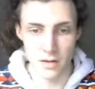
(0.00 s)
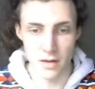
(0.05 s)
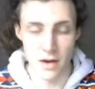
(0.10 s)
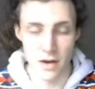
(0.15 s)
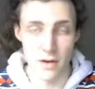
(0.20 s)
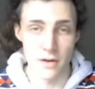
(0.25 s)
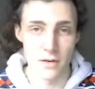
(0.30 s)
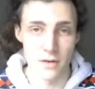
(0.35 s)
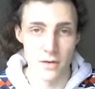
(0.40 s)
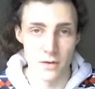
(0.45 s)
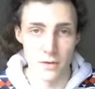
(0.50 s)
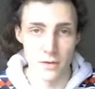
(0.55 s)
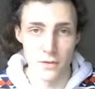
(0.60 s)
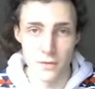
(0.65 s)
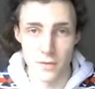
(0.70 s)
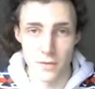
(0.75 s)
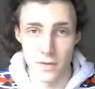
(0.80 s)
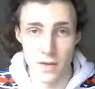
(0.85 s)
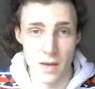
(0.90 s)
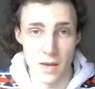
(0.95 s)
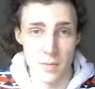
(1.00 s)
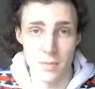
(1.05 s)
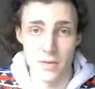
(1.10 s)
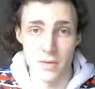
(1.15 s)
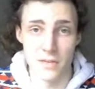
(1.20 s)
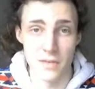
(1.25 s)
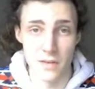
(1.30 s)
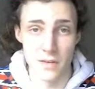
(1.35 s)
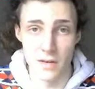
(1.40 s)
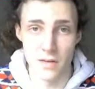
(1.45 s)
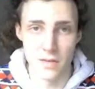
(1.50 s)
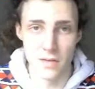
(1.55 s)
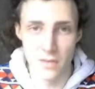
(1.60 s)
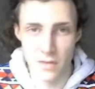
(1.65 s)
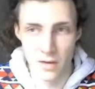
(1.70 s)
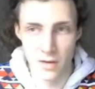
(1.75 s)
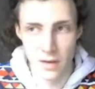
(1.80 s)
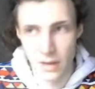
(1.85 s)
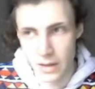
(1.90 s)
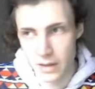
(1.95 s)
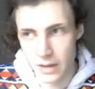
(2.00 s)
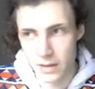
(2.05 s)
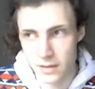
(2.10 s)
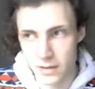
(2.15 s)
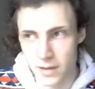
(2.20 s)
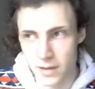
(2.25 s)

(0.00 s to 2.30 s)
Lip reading: characters for the NPCs, they